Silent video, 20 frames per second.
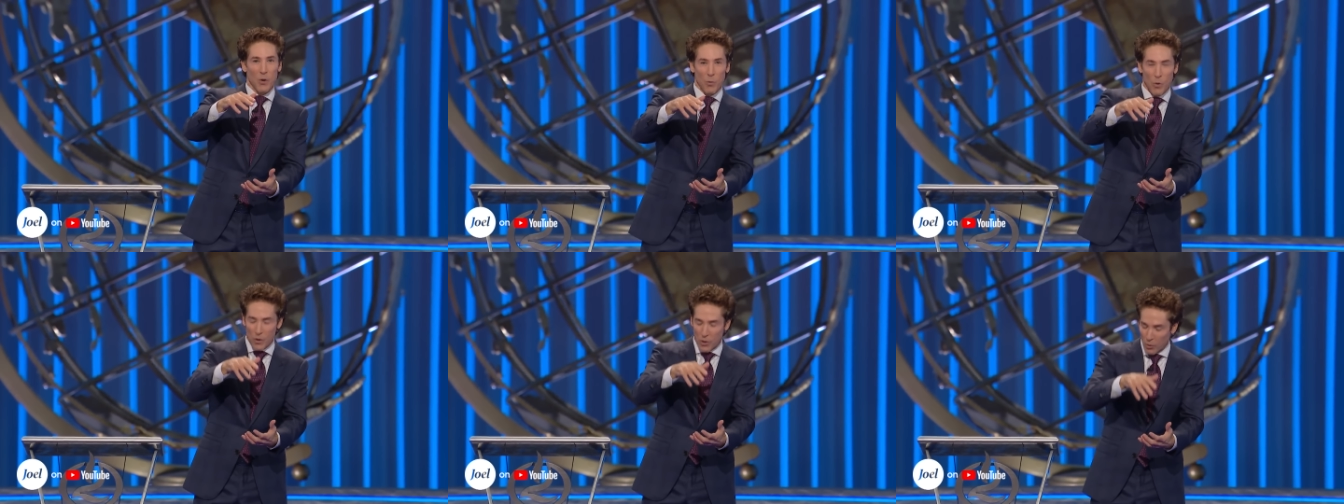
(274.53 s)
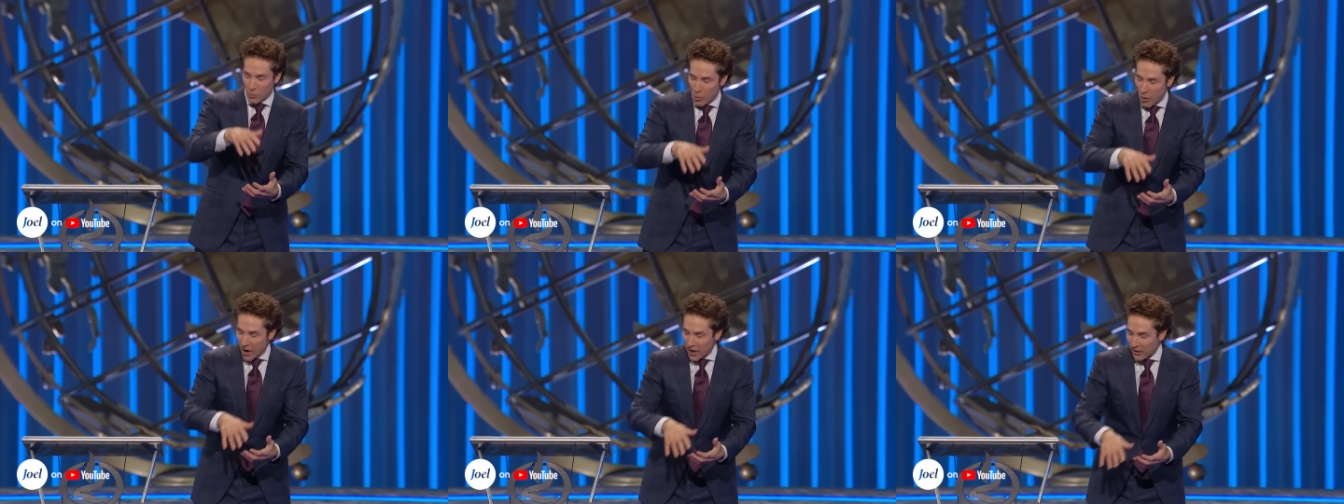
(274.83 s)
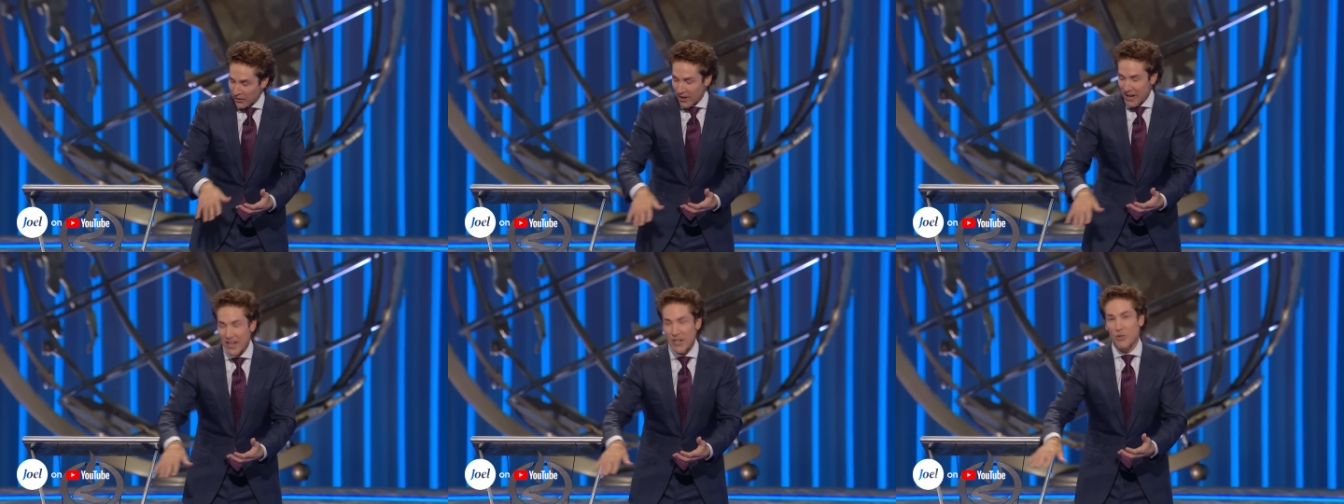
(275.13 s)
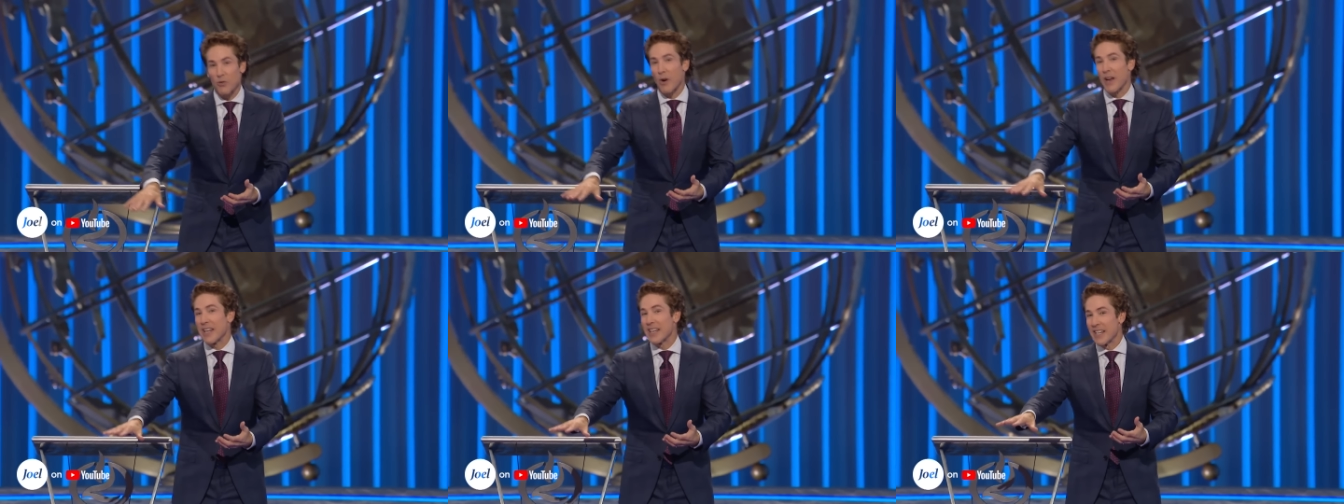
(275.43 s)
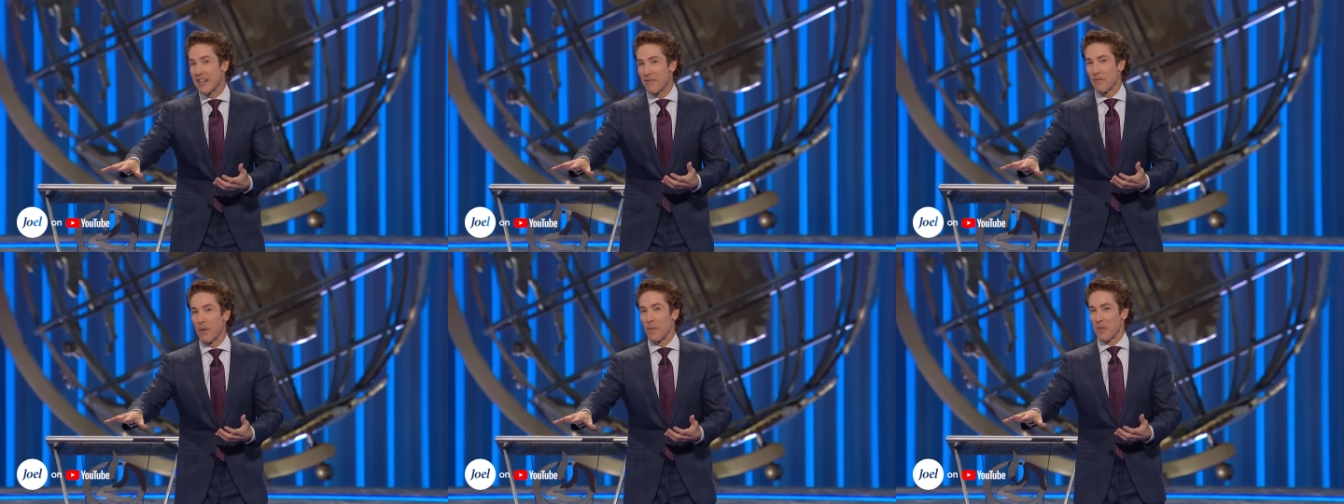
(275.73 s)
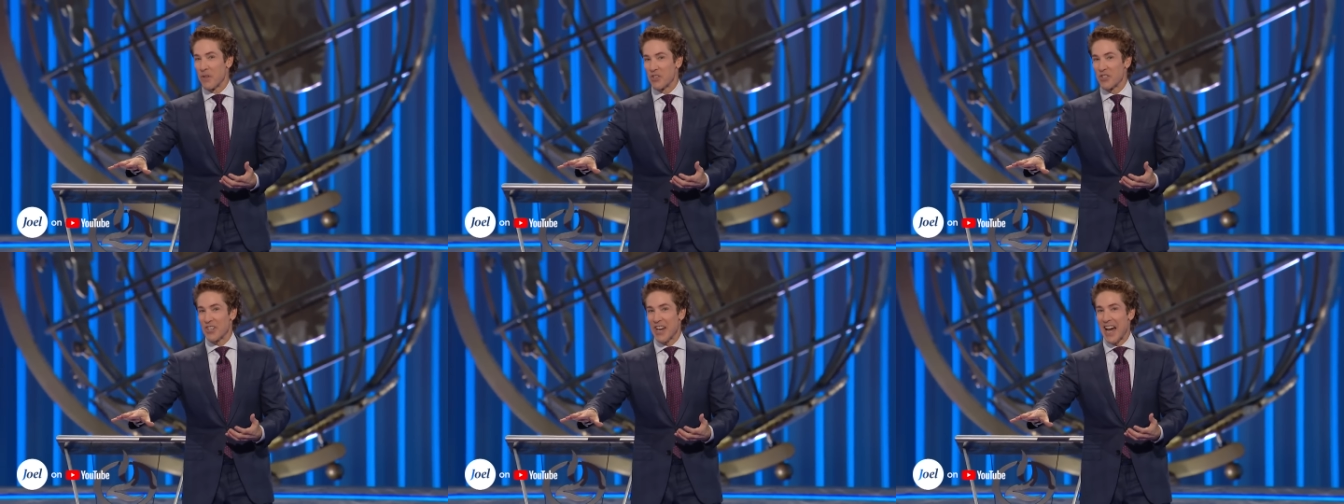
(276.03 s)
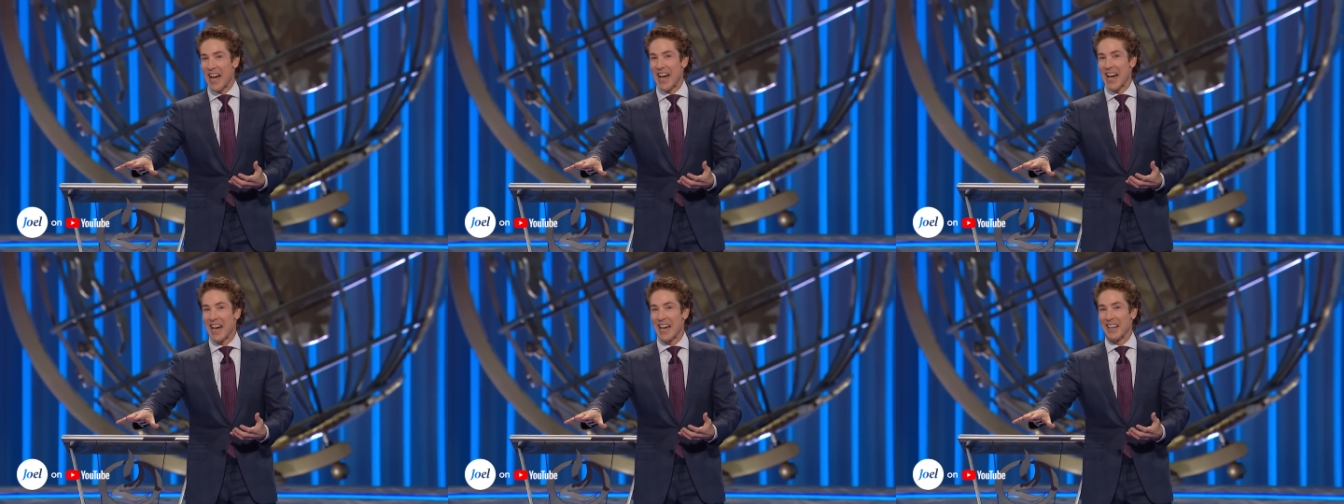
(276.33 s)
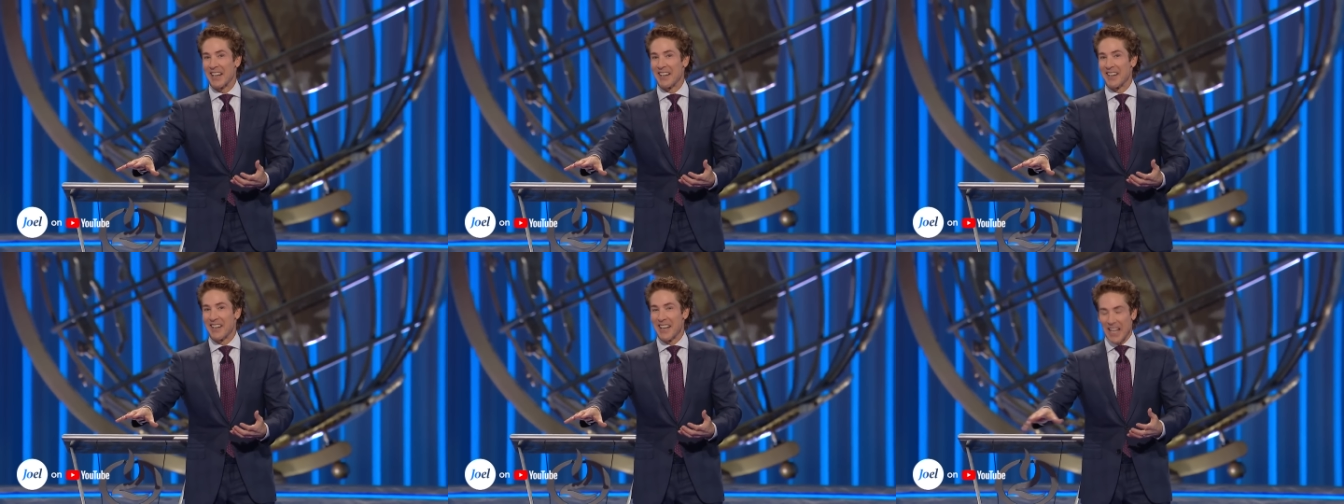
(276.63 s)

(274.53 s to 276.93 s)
where the water had drained in from the side.